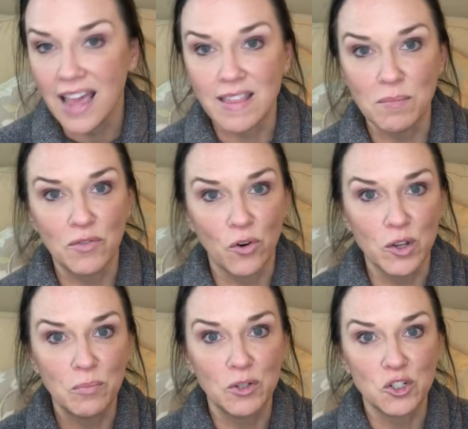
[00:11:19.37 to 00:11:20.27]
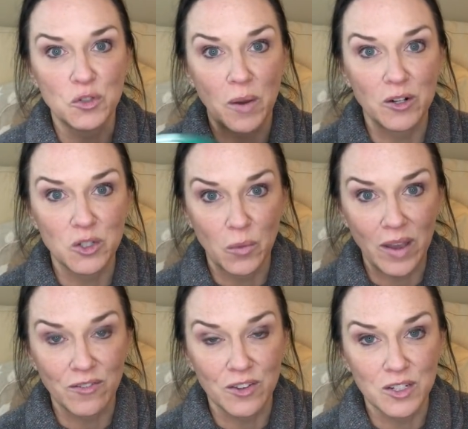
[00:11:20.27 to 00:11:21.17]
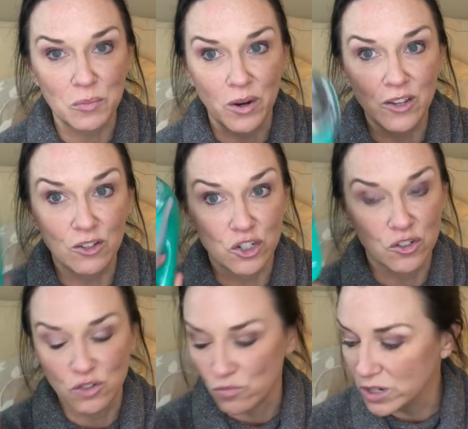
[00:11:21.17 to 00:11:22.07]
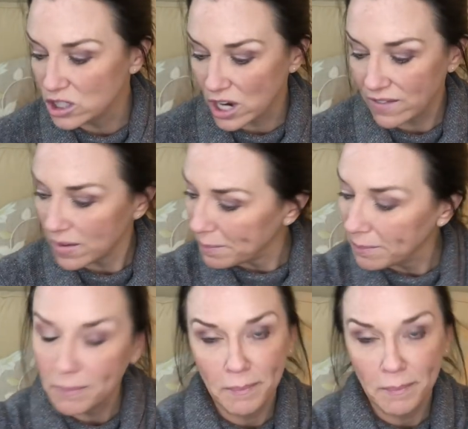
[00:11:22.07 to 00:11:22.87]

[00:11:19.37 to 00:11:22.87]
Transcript: And then before you put your sweaters away for the spring, you should reshave them.